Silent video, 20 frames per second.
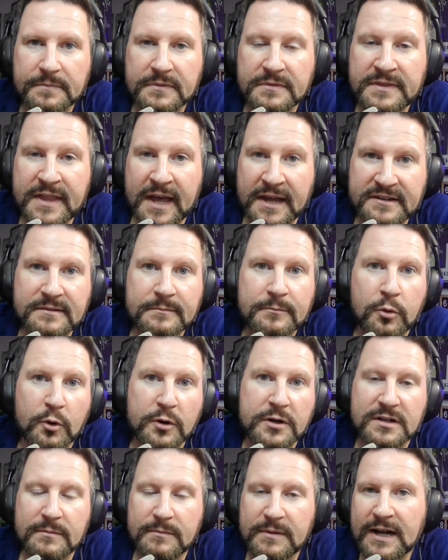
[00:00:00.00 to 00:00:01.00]
That's
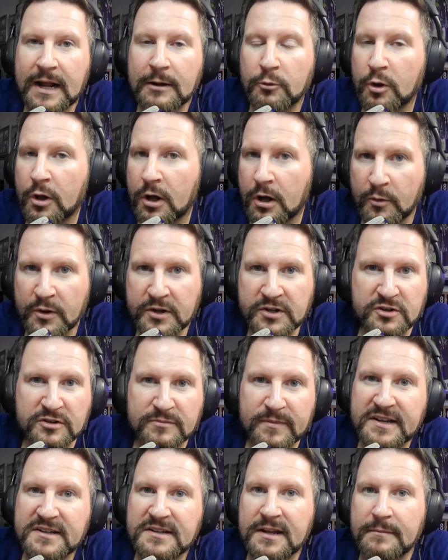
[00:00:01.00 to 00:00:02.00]
important to me, and I will always use
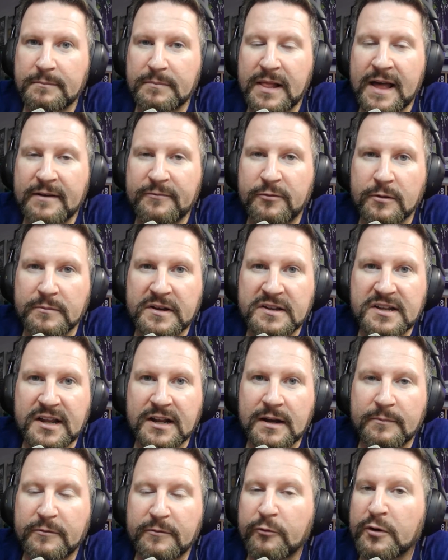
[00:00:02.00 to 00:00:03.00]
my state platform to
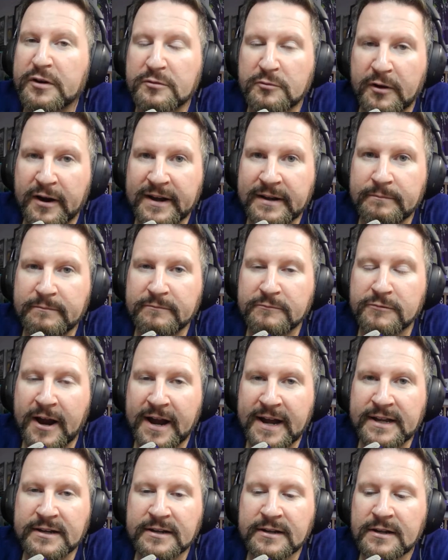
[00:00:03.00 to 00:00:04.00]
stand up for what's
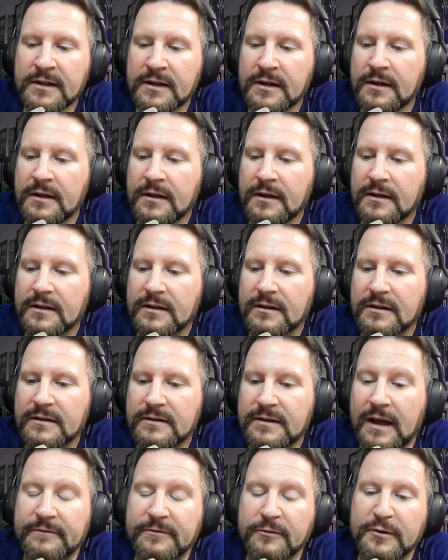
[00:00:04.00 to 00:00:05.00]
right.
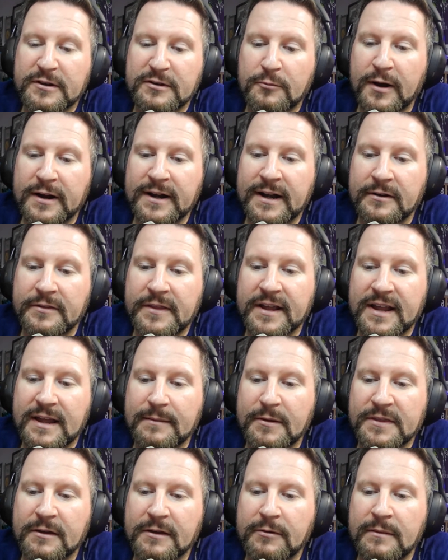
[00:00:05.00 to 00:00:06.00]
Not for what's white, I know that
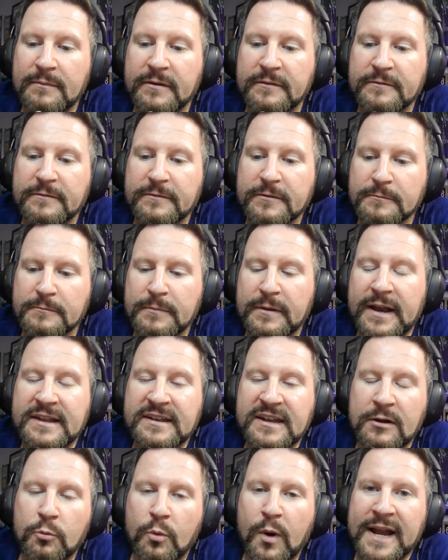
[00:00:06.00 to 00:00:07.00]
came out that way, but
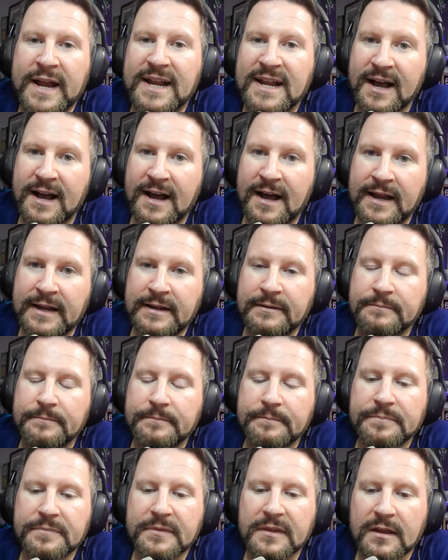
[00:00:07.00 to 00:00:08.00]
as a white guy,
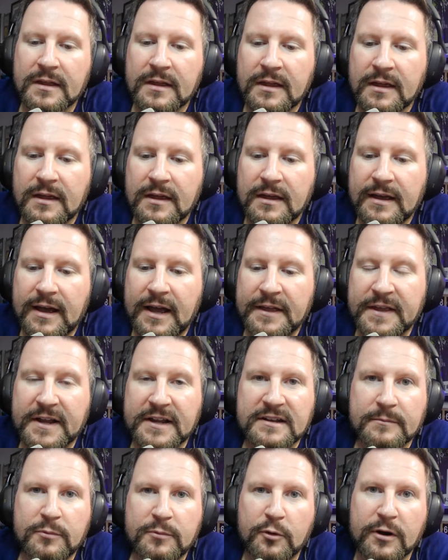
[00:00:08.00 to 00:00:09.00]
I think
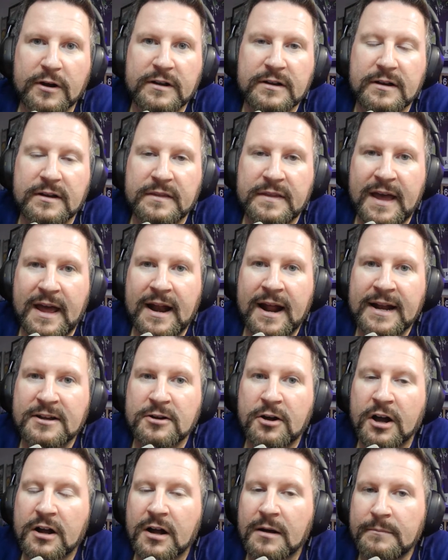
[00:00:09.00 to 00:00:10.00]
it's important that I
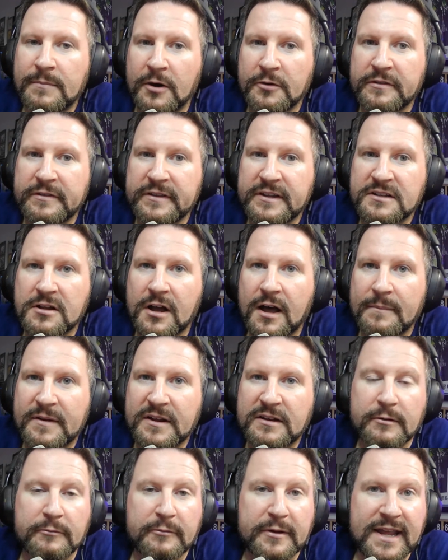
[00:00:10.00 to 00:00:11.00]
talk on both of these
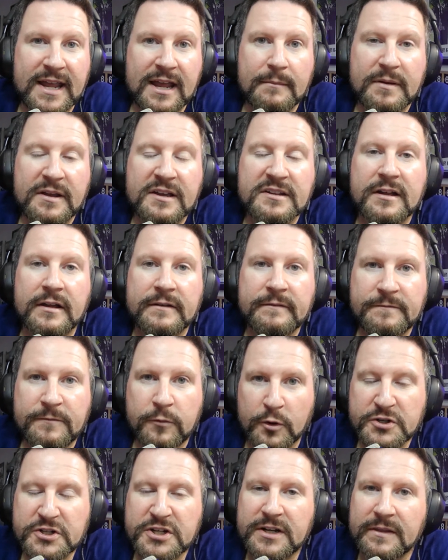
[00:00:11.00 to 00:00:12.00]
topics when we can, because
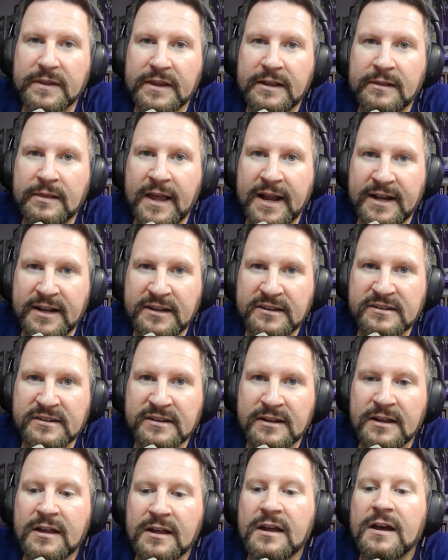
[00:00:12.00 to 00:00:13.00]
unfortunately, ladies,
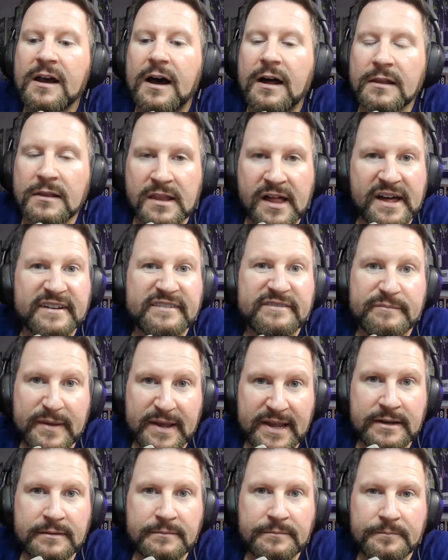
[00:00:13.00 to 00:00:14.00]
a lot of
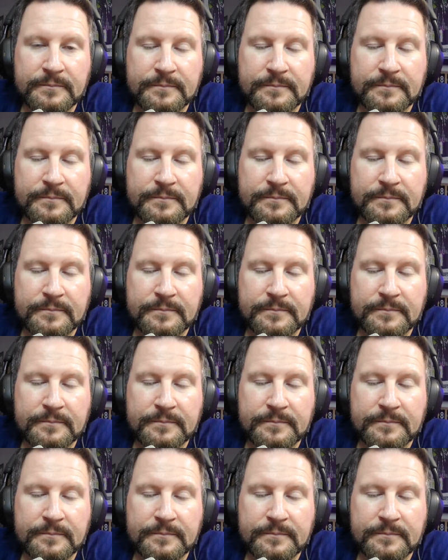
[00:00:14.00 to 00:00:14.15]
men